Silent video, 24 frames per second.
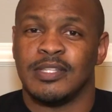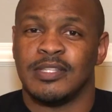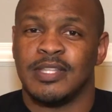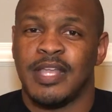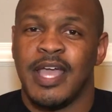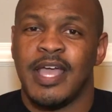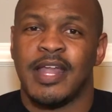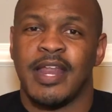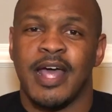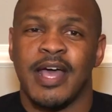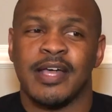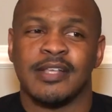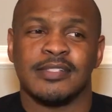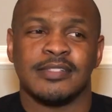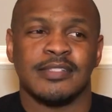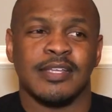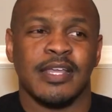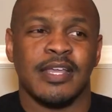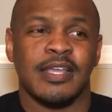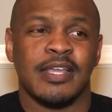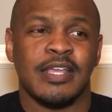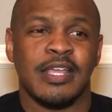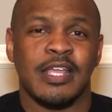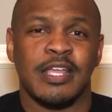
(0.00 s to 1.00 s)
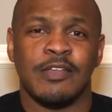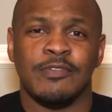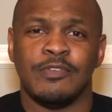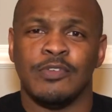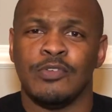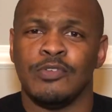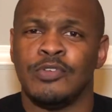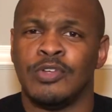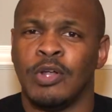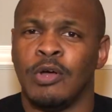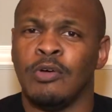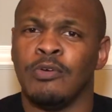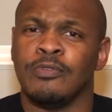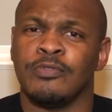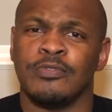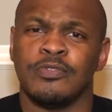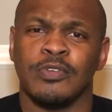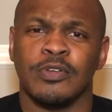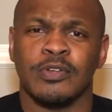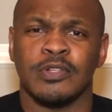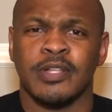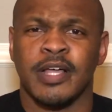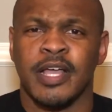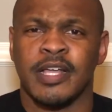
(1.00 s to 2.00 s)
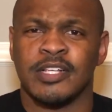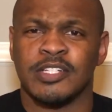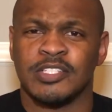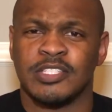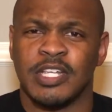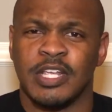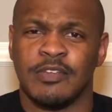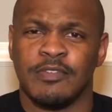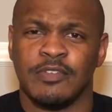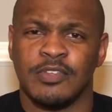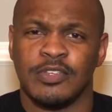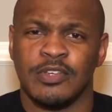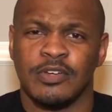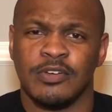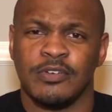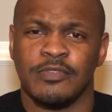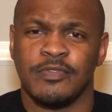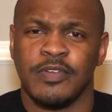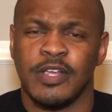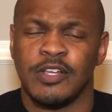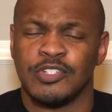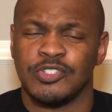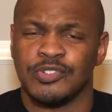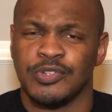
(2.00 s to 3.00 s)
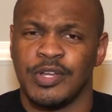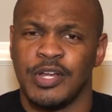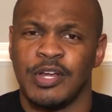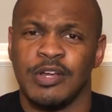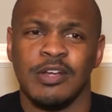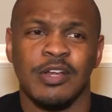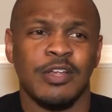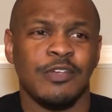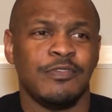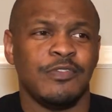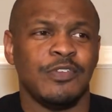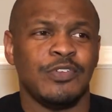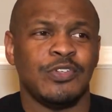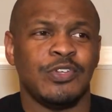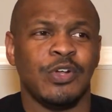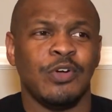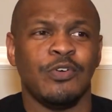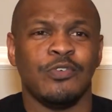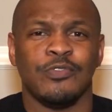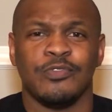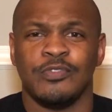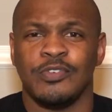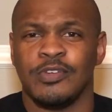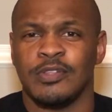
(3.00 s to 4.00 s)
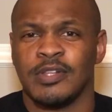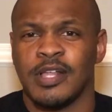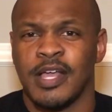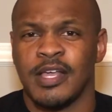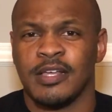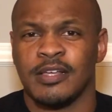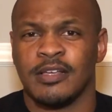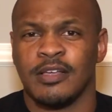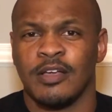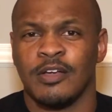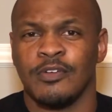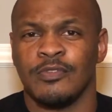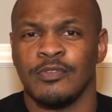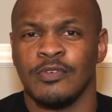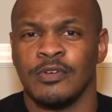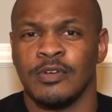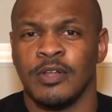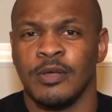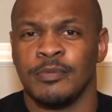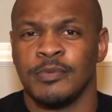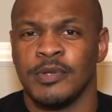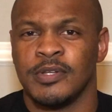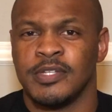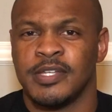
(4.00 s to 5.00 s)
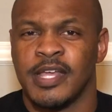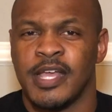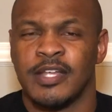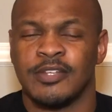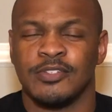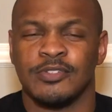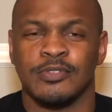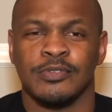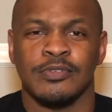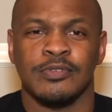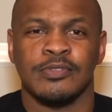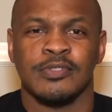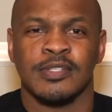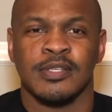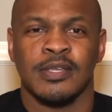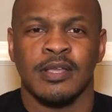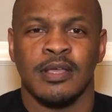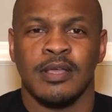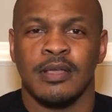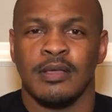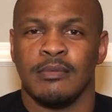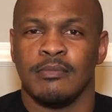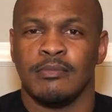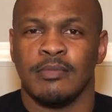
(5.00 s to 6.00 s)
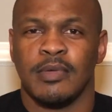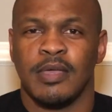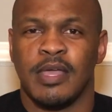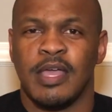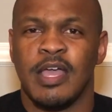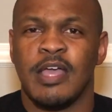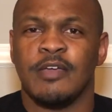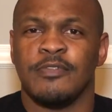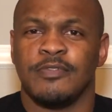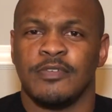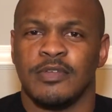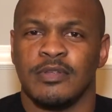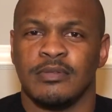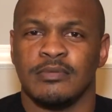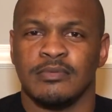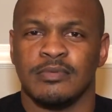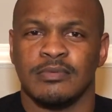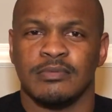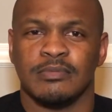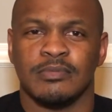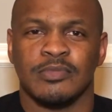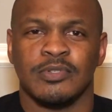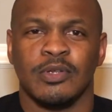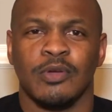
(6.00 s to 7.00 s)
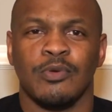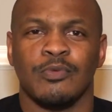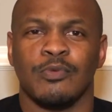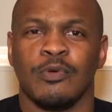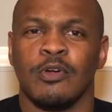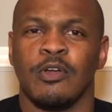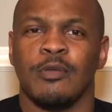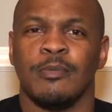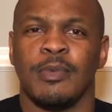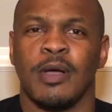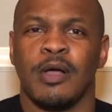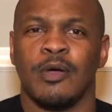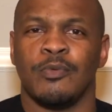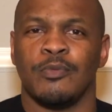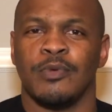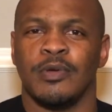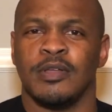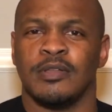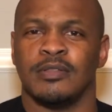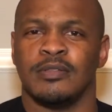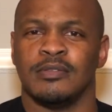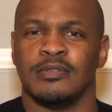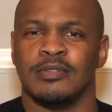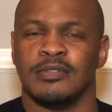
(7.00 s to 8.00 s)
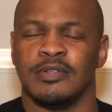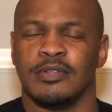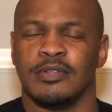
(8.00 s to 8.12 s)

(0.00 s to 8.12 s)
to that I say, if you don't feel like shaving your facial hair, if you don't feel like covering up your tattoos, F it. Don't worry about what